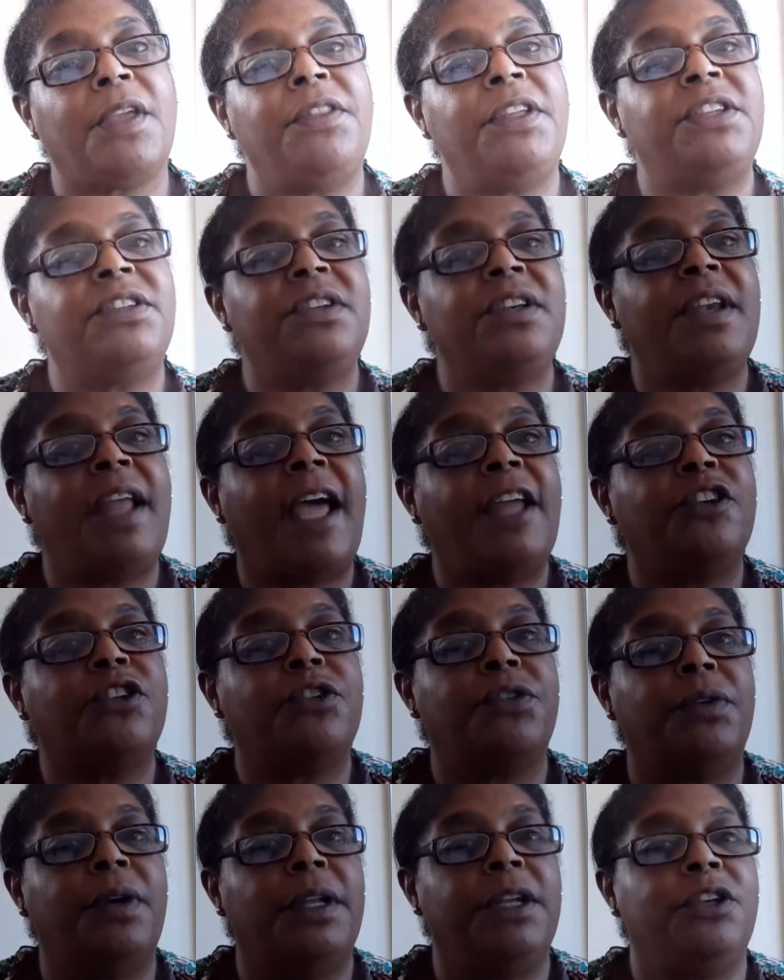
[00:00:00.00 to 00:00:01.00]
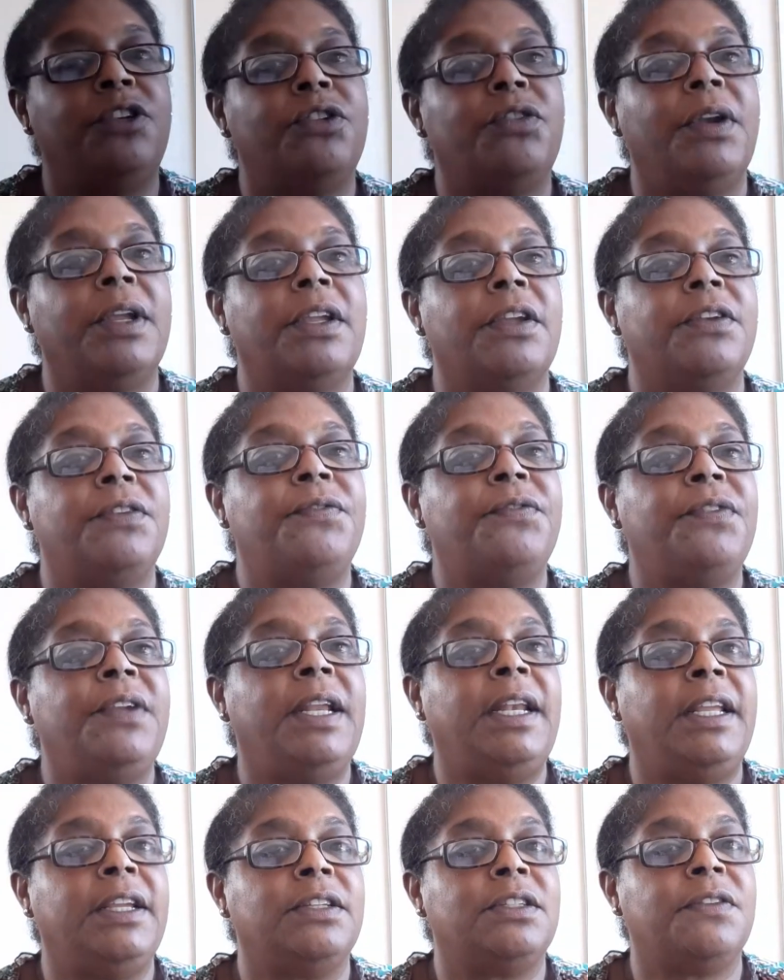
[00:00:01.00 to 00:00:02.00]
This naturally triggered
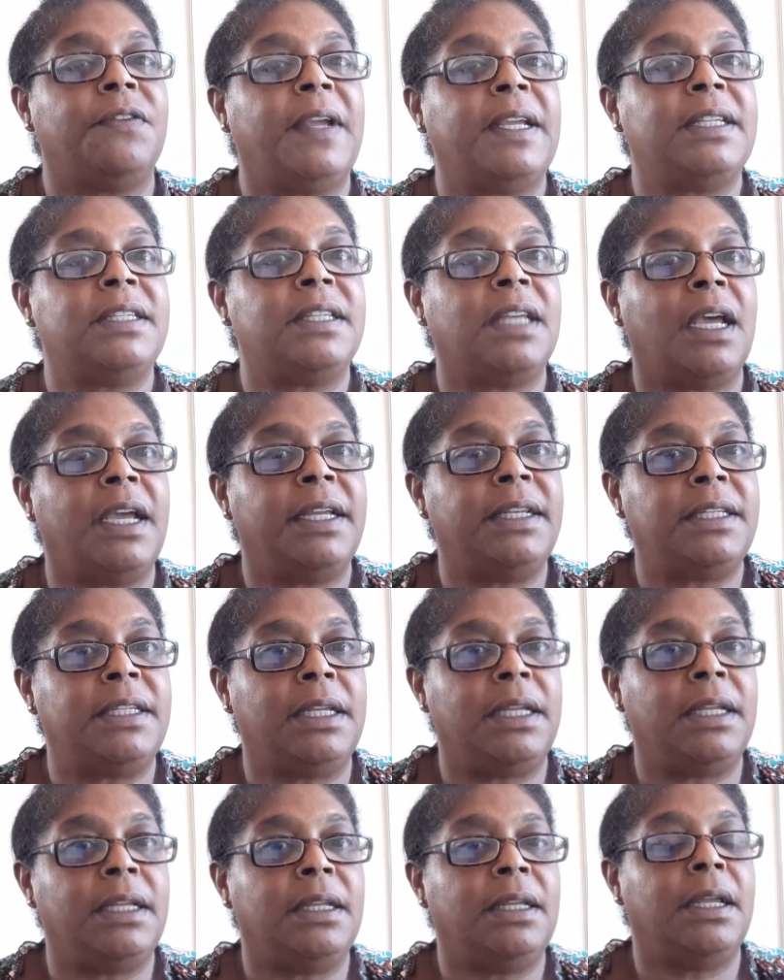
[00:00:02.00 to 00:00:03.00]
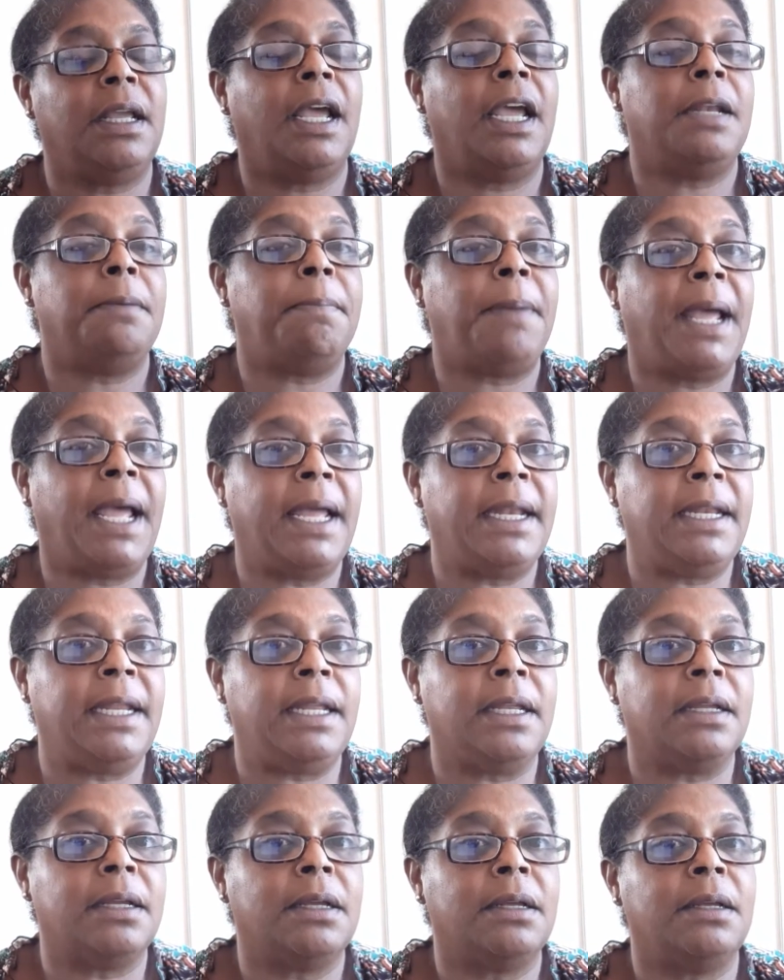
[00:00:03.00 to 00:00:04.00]
feelings of anxiety and
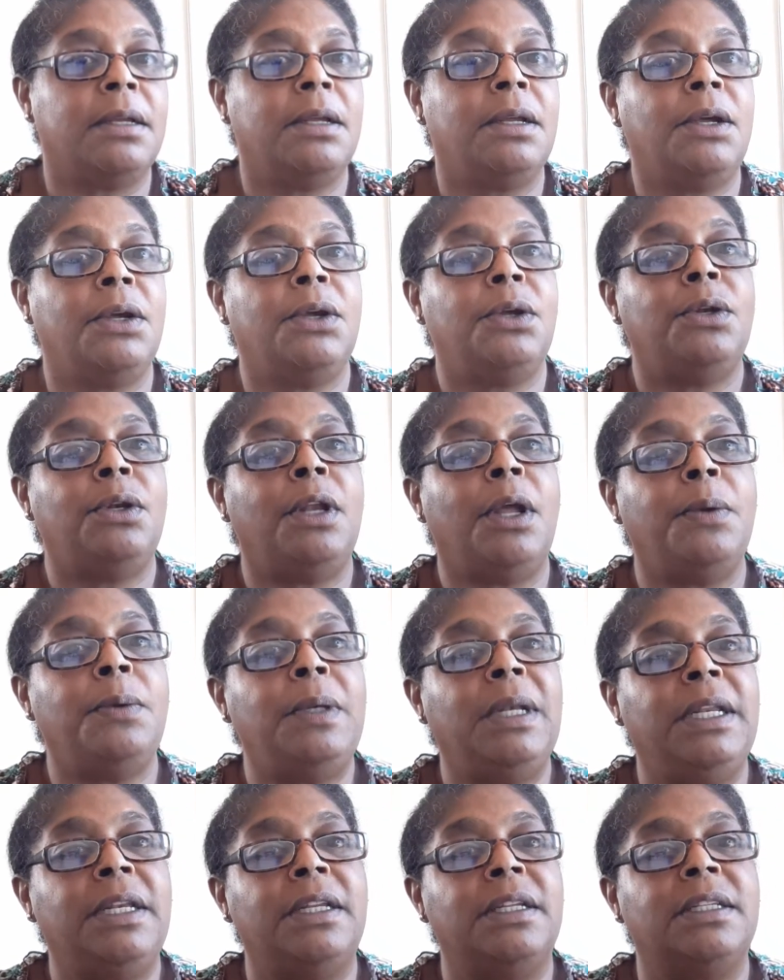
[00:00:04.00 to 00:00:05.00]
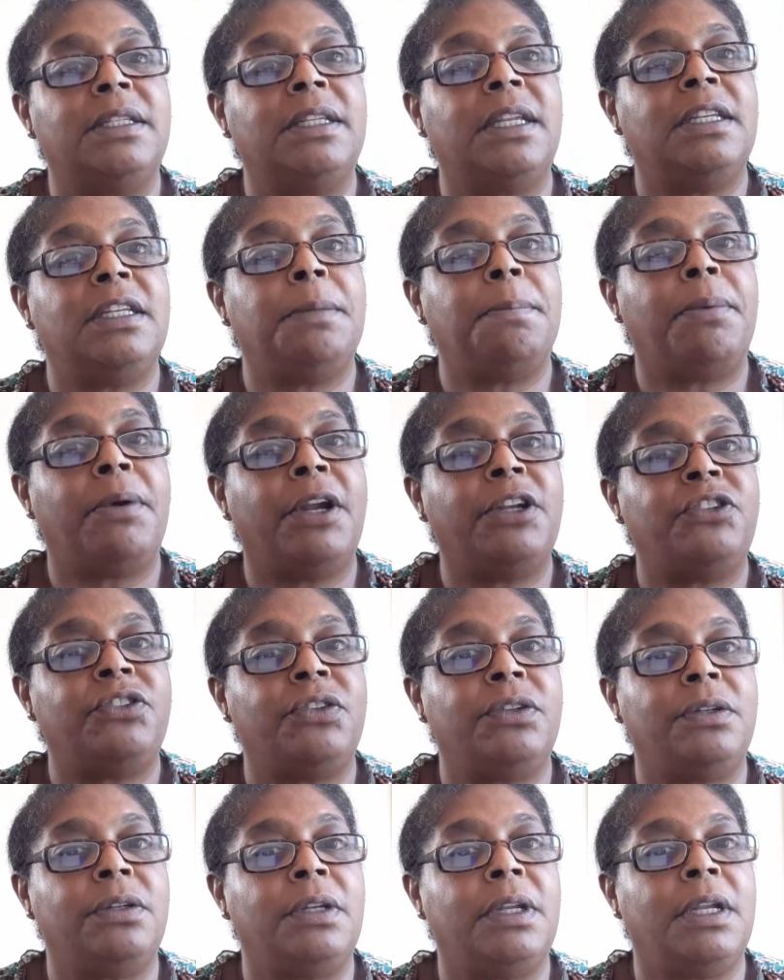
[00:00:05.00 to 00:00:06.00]
panic, loneliness and
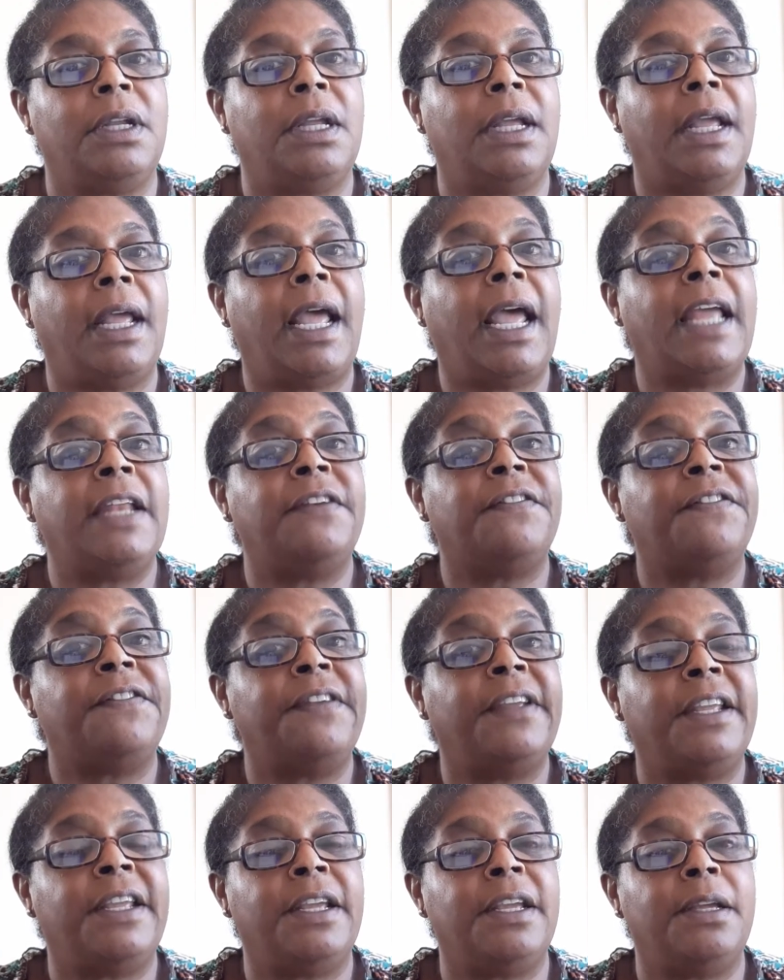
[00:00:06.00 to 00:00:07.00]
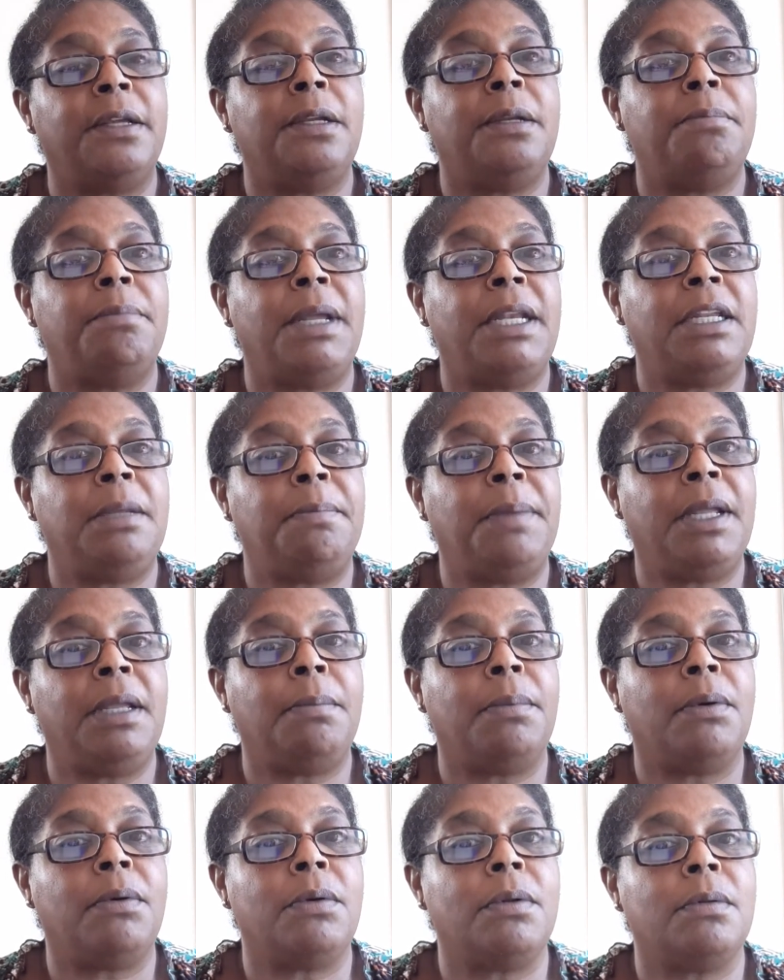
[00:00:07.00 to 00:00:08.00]
depression, and fear in many
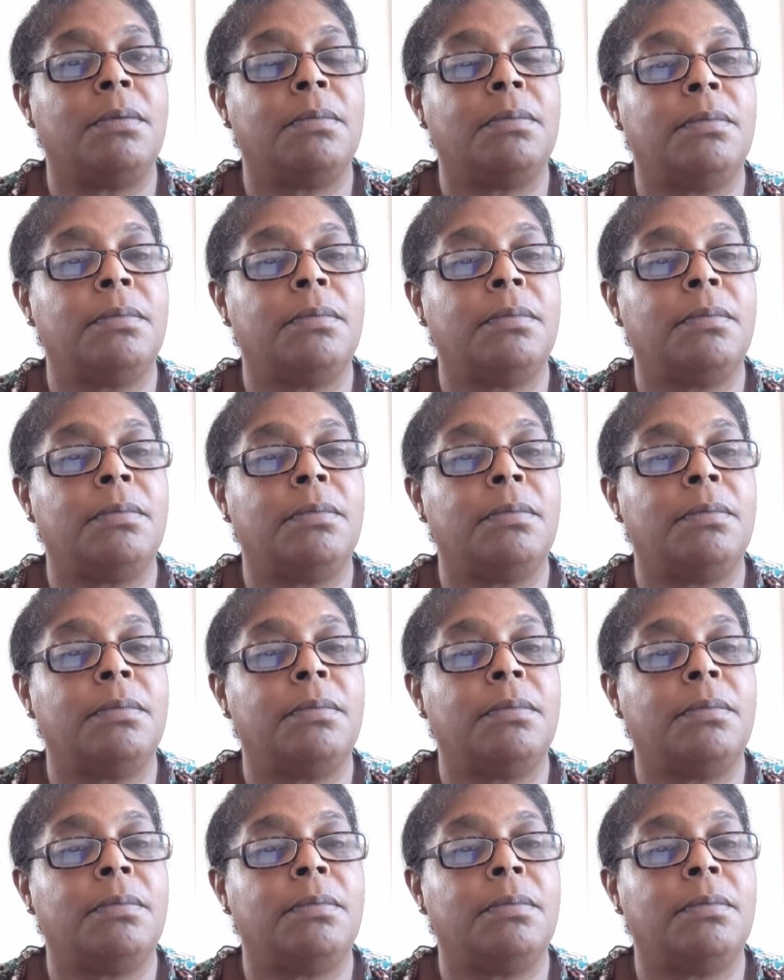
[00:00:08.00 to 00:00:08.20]
people.